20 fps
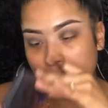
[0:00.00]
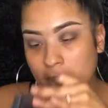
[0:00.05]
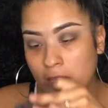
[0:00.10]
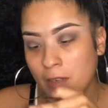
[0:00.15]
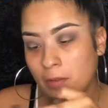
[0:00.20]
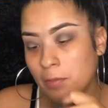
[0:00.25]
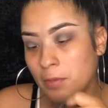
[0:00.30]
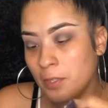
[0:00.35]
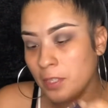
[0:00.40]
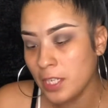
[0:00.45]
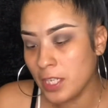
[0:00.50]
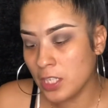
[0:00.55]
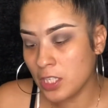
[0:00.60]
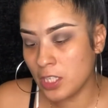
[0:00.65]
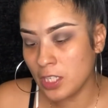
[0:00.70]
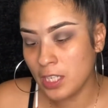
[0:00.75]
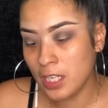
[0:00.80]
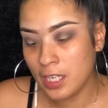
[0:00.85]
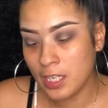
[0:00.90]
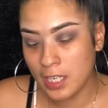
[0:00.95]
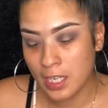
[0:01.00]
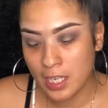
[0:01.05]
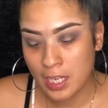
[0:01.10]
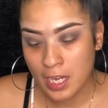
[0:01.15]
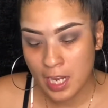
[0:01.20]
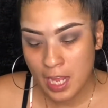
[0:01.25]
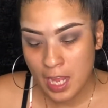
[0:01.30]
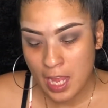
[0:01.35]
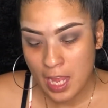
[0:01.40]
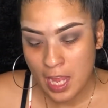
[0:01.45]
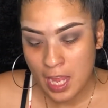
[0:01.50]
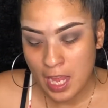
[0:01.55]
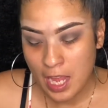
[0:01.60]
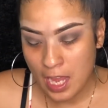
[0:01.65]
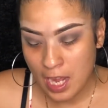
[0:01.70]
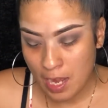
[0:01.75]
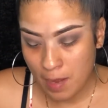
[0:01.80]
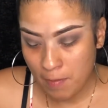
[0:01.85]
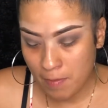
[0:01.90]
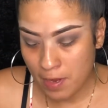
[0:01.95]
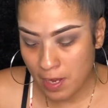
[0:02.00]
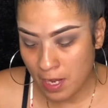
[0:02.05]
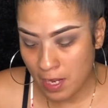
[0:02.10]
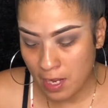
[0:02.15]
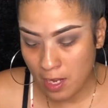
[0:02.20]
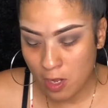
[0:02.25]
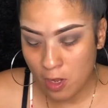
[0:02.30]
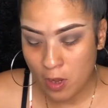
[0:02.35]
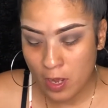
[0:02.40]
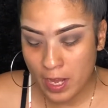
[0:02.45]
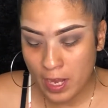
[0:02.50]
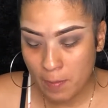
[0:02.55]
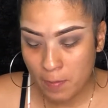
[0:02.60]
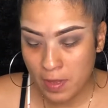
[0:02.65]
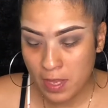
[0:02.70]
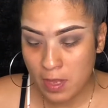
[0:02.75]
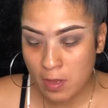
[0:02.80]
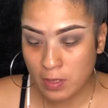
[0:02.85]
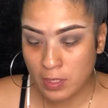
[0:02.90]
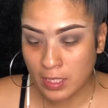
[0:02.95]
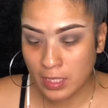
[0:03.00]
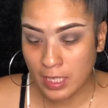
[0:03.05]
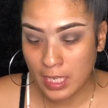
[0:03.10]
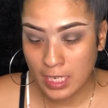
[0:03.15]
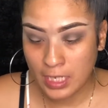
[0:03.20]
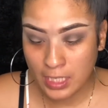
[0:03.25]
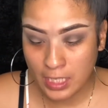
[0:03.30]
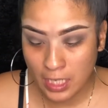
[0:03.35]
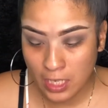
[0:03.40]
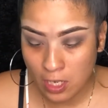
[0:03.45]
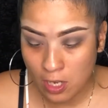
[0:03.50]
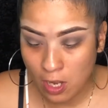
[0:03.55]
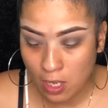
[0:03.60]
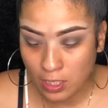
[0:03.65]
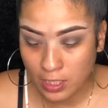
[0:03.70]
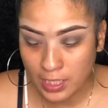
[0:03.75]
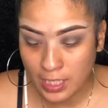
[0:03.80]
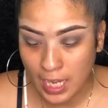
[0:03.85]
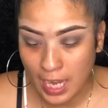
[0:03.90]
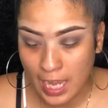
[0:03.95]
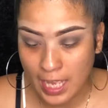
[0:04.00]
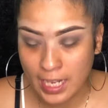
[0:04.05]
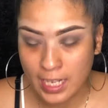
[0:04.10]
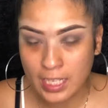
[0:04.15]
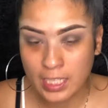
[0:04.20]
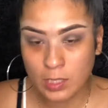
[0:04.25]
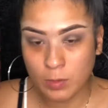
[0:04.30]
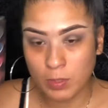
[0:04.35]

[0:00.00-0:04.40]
collaboration they did, and I'm gonna go ahead and be using that shade called Titus,